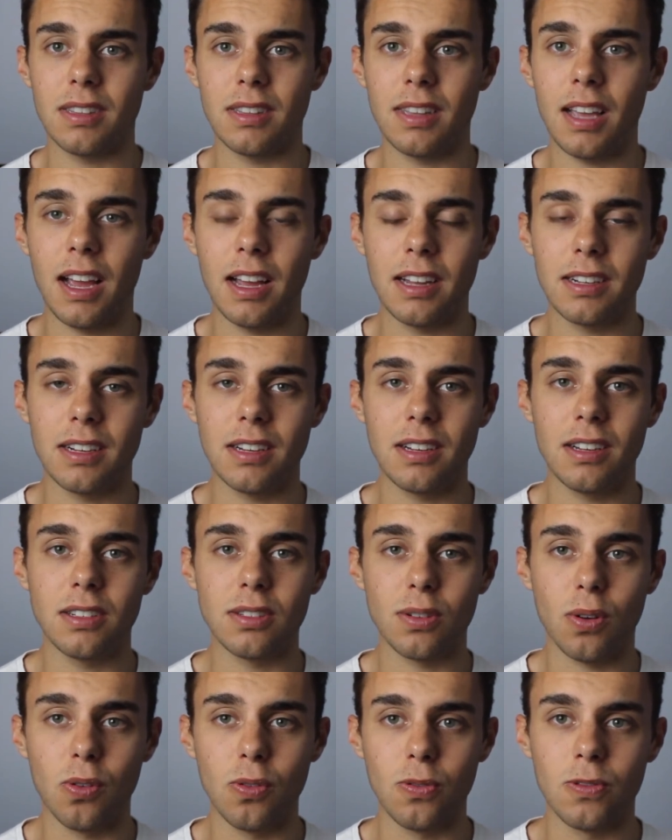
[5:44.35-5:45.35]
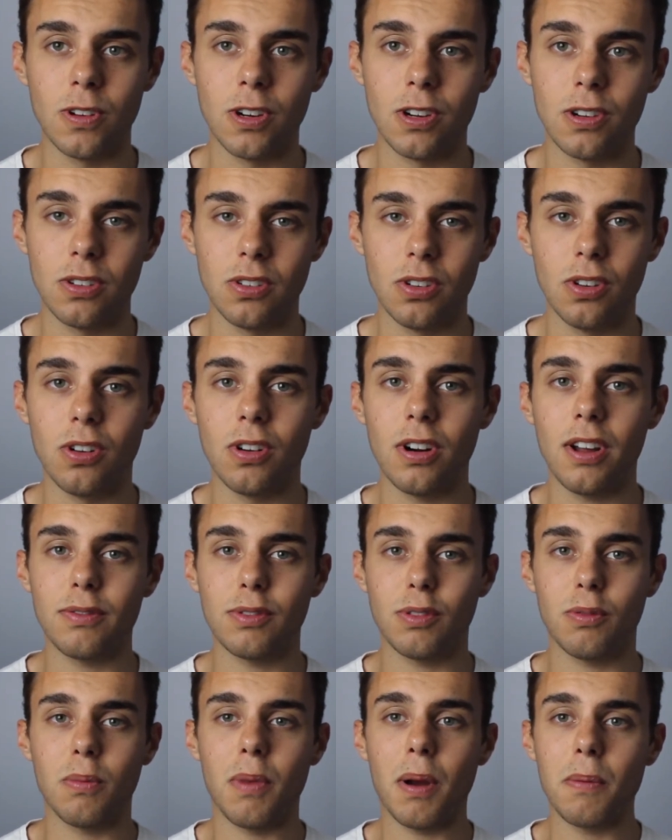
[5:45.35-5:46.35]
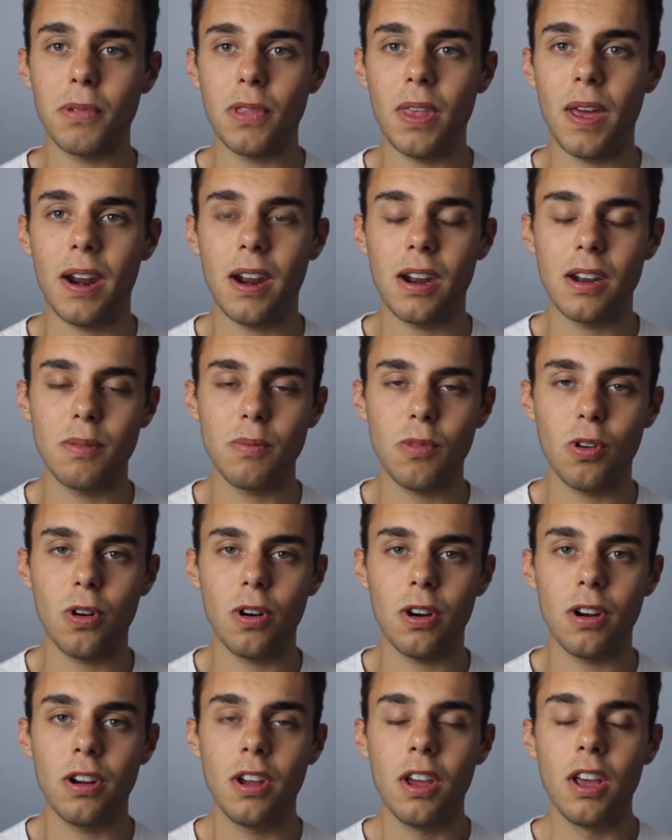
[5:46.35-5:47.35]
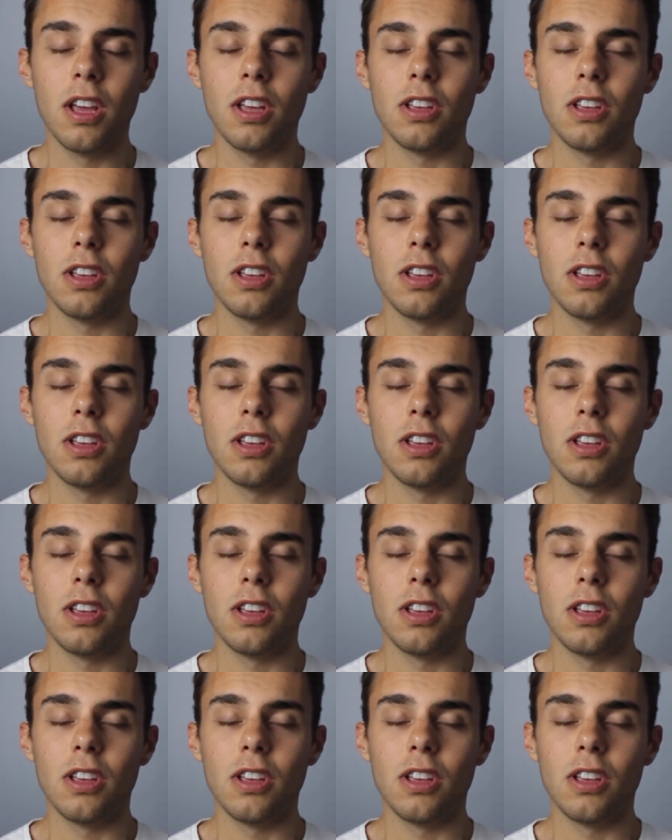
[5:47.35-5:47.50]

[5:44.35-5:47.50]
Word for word: That is over. You don't have to remember that anymore.